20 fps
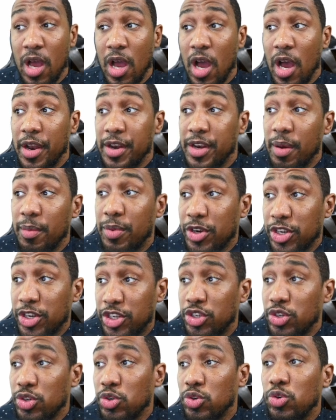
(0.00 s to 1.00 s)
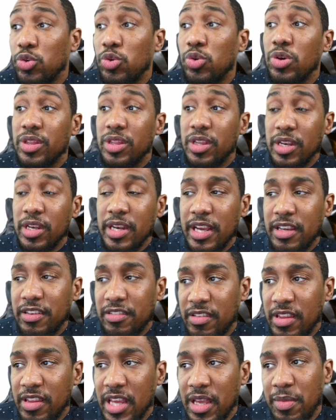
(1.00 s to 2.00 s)
Number 2, the next
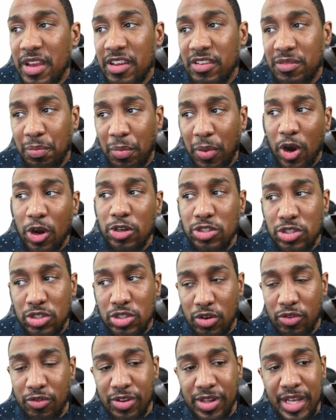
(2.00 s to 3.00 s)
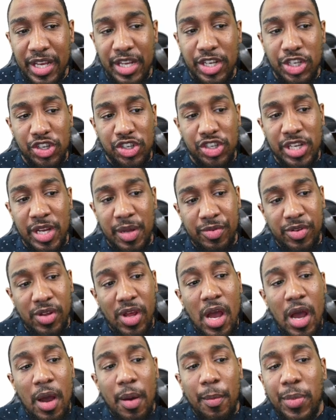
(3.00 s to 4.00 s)
theme is personal relationships.
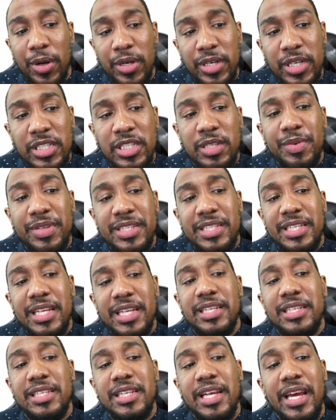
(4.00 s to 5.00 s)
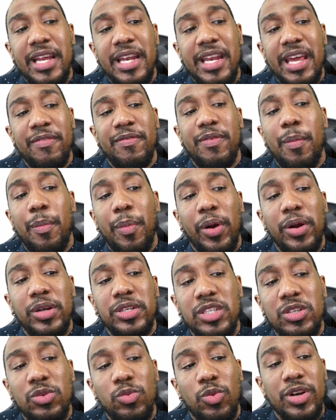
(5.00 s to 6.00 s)
Participant 6 said, if a person
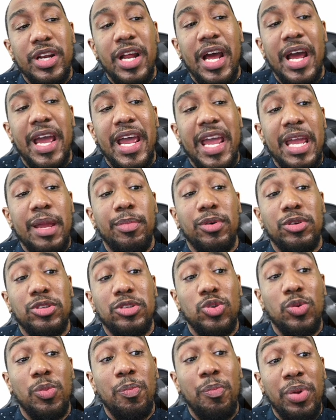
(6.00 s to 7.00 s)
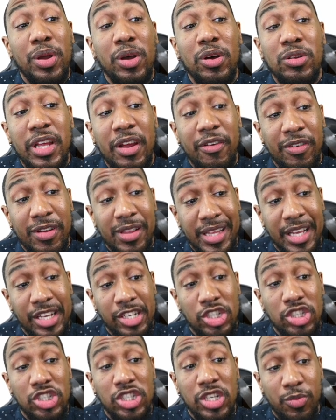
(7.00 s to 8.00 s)
were not able to build a
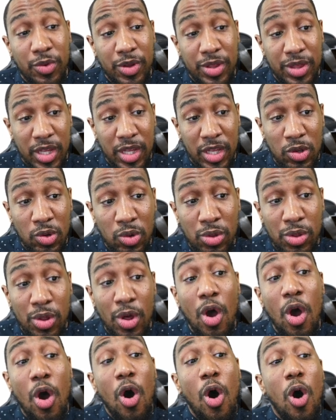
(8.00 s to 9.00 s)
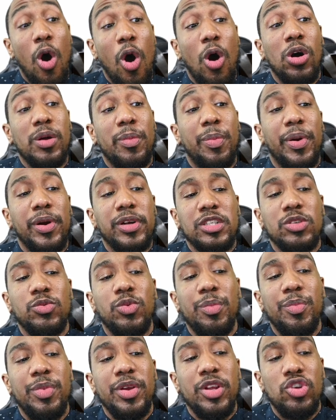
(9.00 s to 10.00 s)
relationship with the youth, all the person would
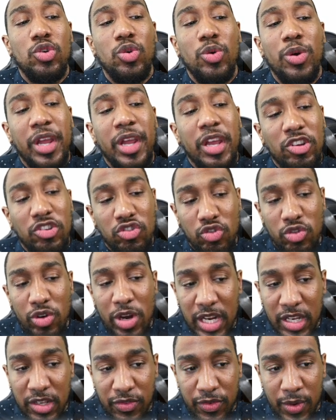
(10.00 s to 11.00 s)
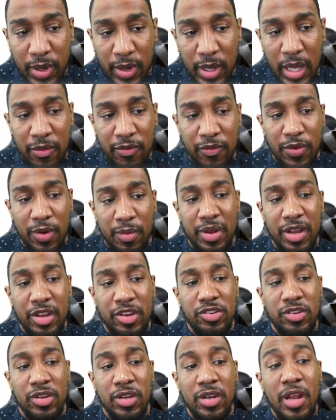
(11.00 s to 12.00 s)
be doing is transferring
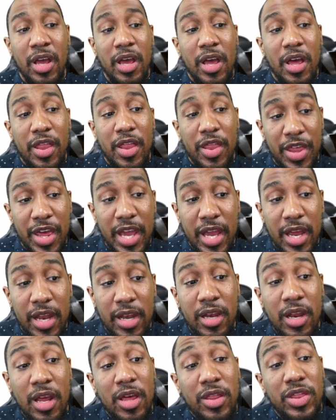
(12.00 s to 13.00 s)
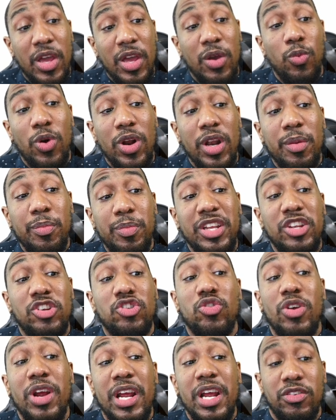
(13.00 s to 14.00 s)
information. Then they wouldn't be
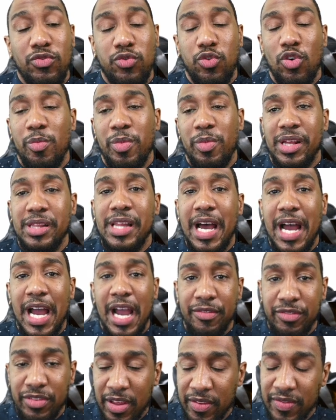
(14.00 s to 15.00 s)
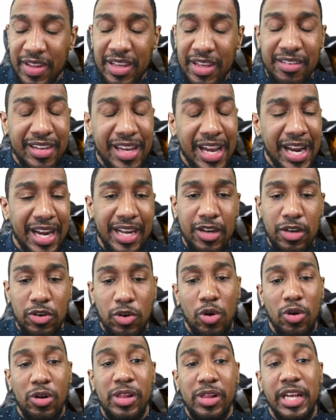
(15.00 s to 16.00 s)
transforming lives. And this kind of
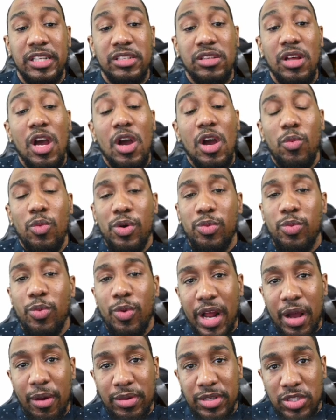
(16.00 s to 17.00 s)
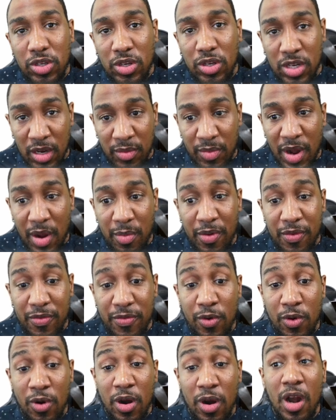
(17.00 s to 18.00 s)
correlates with what I was talking about
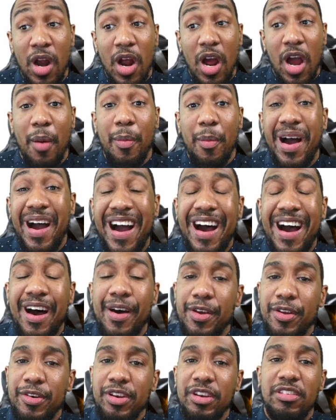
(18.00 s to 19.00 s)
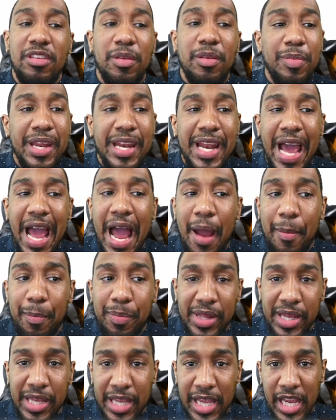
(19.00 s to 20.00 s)
before, about how there needs to be an
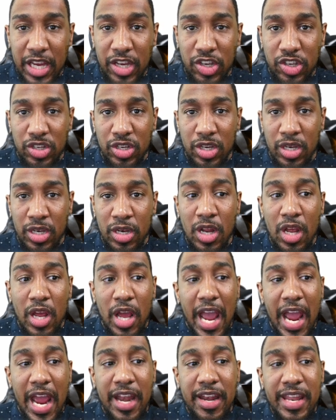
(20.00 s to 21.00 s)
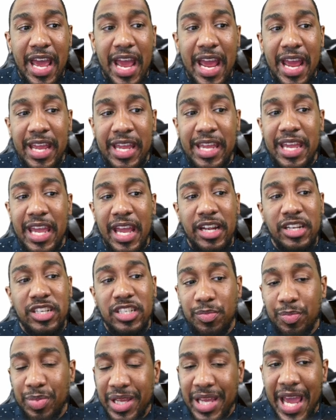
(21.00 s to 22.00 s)
application, and that it can't just
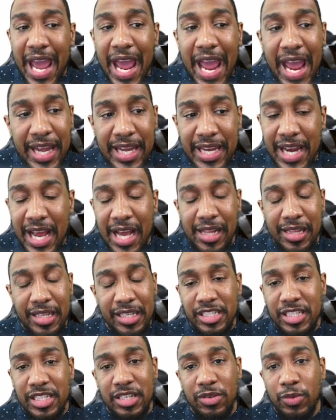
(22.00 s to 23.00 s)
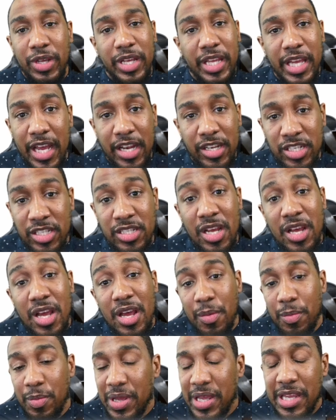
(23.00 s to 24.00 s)
be head knowledge, and we can't just
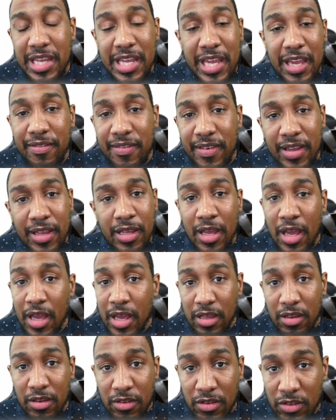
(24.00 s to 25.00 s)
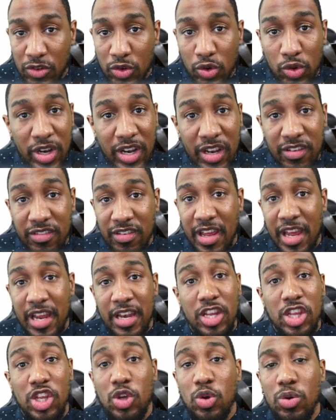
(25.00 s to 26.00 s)
be giving students and
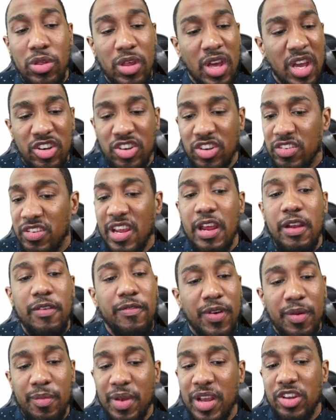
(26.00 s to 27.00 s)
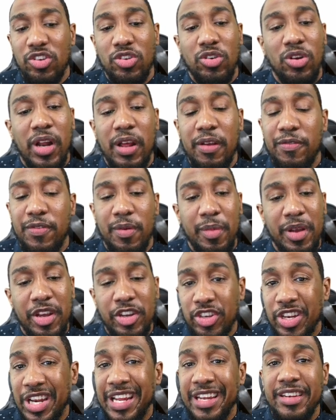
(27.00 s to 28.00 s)
youth just information on information.
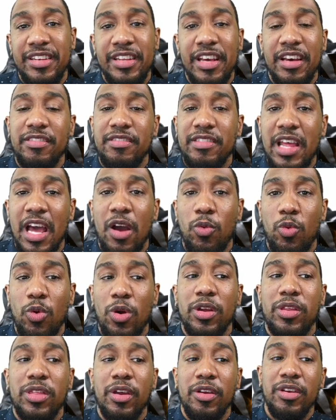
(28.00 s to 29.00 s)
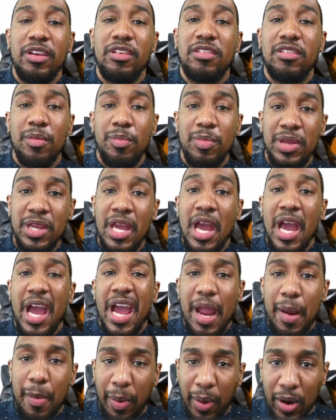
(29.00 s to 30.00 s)
It does not work. There needs to be a
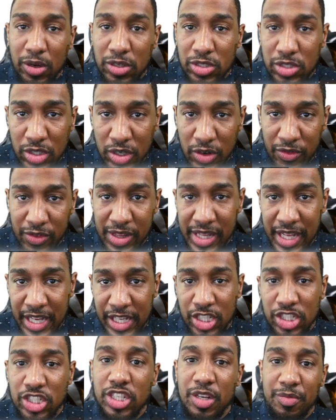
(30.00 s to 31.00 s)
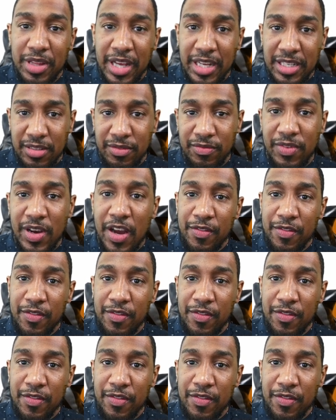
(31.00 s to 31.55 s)
personal relationship that's involved.